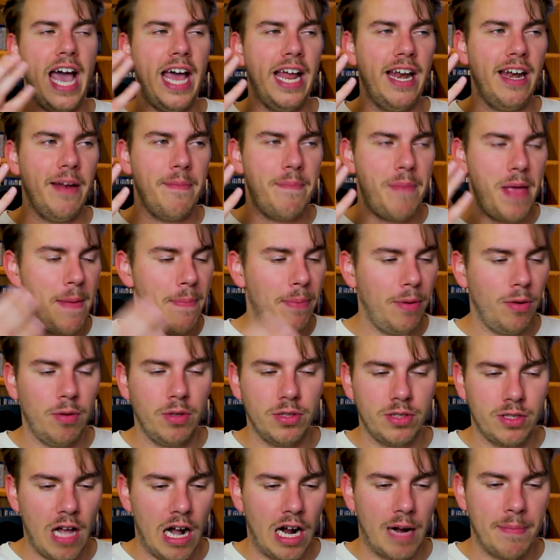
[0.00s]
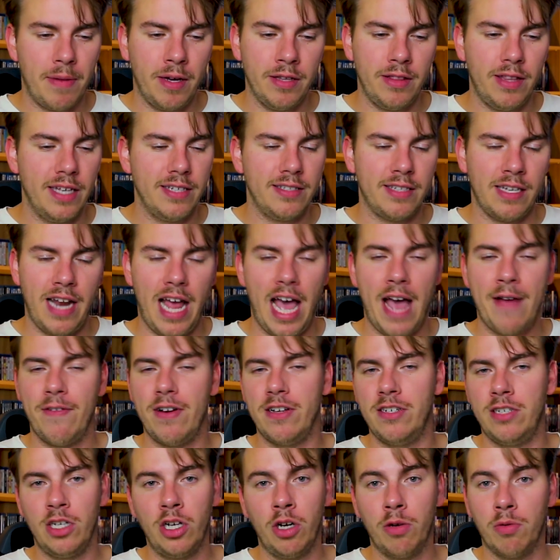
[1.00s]
and people will talk about this in
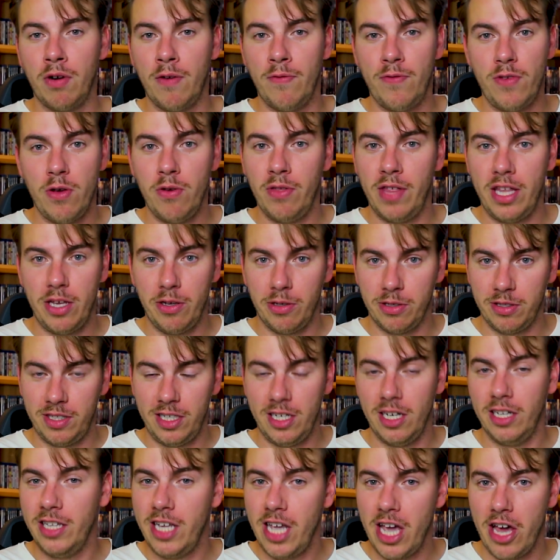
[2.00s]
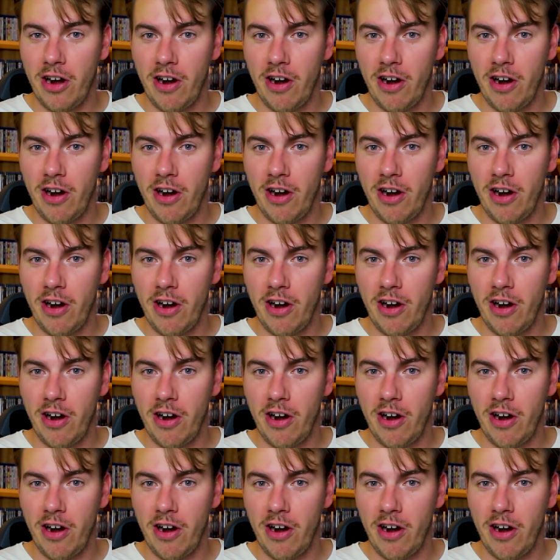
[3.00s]
every single review that you'll see on the